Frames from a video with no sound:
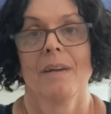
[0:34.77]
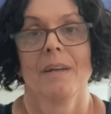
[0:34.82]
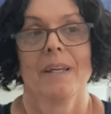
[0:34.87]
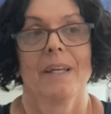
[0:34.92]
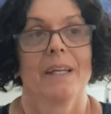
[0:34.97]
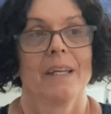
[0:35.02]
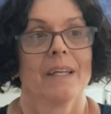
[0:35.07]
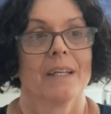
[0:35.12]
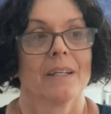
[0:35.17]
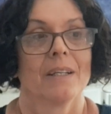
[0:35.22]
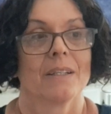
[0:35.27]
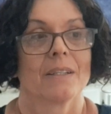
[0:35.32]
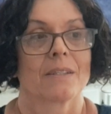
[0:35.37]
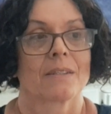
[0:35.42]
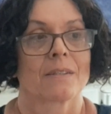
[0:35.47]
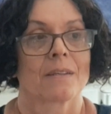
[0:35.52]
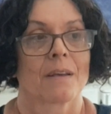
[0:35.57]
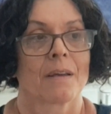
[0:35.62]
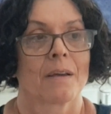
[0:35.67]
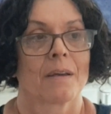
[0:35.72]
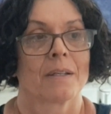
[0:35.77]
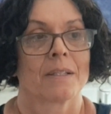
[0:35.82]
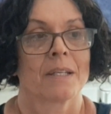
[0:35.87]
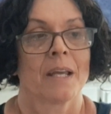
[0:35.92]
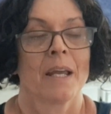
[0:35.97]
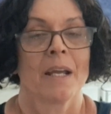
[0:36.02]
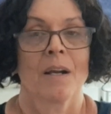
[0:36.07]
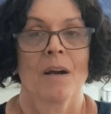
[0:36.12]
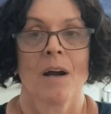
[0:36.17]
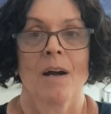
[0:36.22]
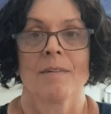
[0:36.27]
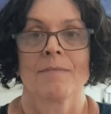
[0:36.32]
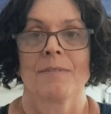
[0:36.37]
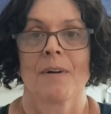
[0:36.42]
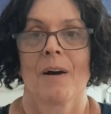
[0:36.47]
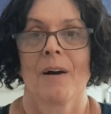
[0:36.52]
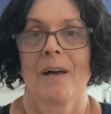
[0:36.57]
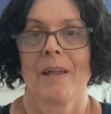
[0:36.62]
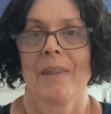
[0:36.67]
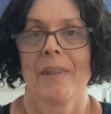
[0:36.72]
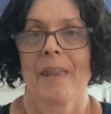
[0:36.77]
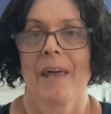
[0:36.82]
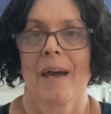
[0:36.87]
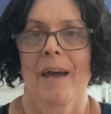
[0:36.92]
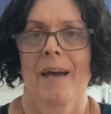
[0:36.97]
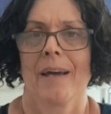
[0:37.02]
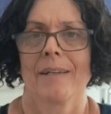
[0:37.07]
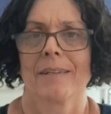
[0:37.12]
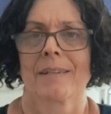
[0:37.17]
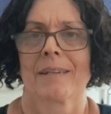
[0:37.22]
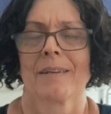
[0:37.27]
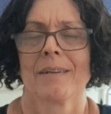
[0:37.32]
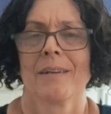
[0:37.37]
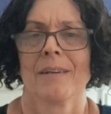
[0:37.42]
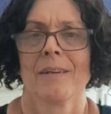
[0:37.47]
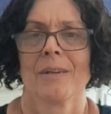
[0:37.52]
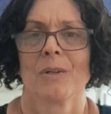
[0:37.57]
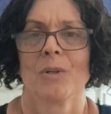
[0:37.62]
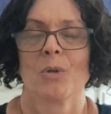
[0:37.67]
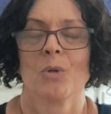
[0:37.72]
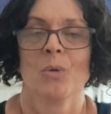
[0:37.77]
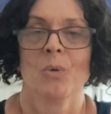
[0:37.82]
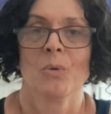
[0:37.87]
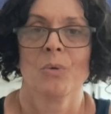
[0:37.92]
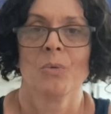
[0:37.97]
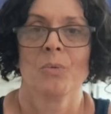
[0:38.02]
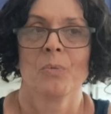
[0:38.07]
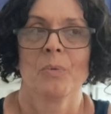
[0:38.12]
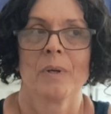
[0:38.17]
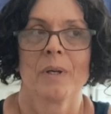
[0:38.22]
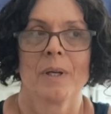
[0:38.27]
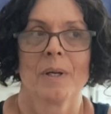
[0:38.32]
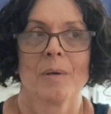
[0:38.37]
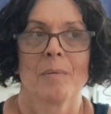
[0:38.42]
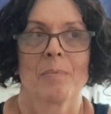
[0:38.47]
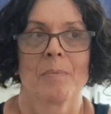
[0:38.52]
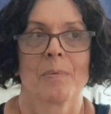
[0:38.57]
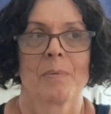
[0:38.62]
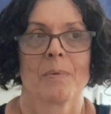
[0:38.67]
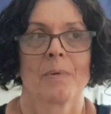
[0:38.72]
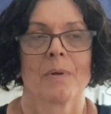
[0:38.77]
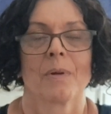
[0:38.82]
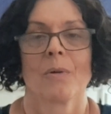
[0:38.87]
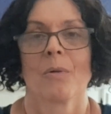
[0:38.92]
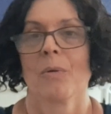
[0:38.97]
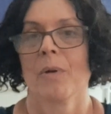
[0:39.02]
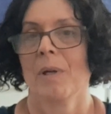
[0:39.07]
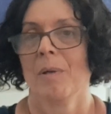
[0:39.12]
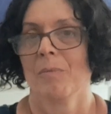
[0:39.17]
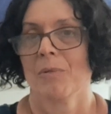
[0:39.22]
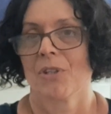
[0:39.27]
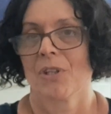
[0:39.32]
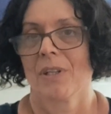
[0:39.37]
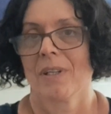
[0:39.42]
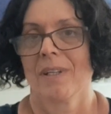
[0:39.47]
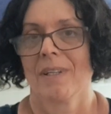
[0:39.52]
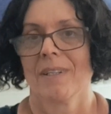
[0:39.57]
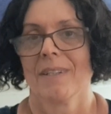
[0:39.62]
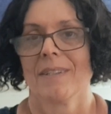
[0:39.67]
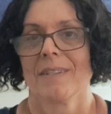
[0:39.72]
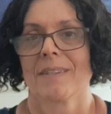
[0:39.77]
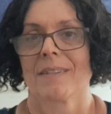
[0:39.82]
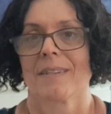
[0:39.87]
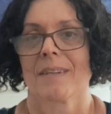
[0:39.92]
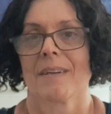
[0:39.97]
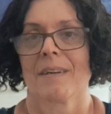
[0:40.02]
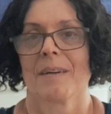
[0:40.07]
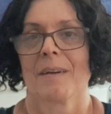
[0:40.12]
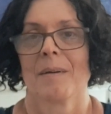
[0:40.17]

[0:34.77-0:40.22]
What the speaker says: It's a takeoff on that Cool Whip, cream cheese,